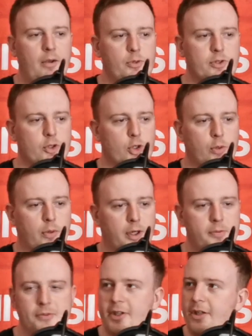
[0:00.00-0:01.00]
wasn't sure what he
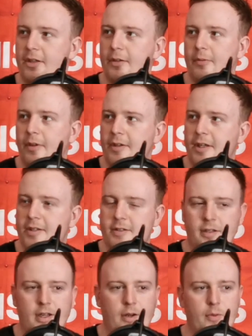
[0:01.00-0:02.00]
was going to do. I think yeah.
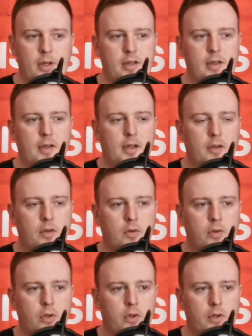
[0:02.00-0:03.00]
you know,
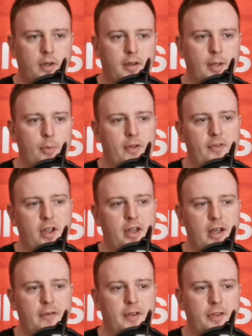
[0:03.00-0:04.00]
caught on the thing. But if you get
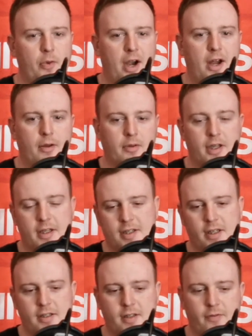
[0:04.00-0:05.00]
in the fifth round, like you said,
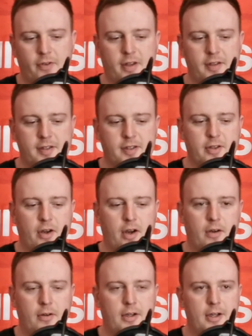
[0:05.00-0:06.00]
he's the furthest he
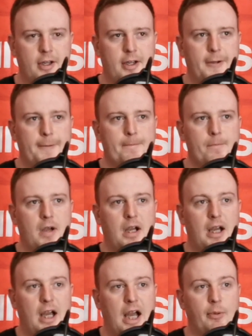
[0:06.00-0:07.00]
got.
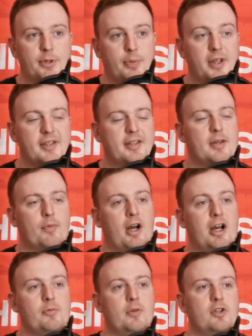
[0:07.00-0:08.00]
I was pleasantly
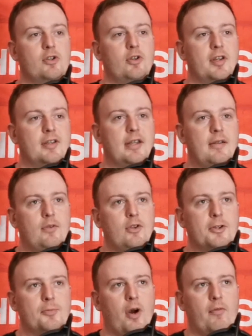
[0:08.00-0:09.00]
surprised when I saw the team
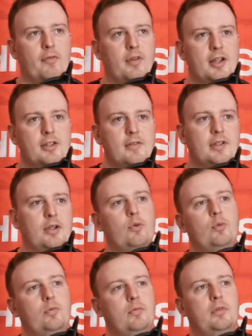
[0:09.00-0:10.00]
news, but on reflection, it's like,
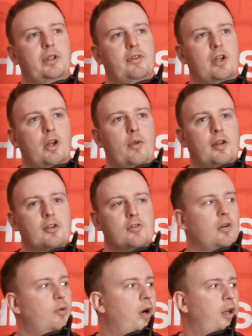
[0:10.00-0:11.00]
well, if you're going to go that
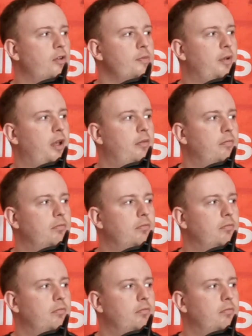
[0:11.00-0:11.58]
strong, why not just play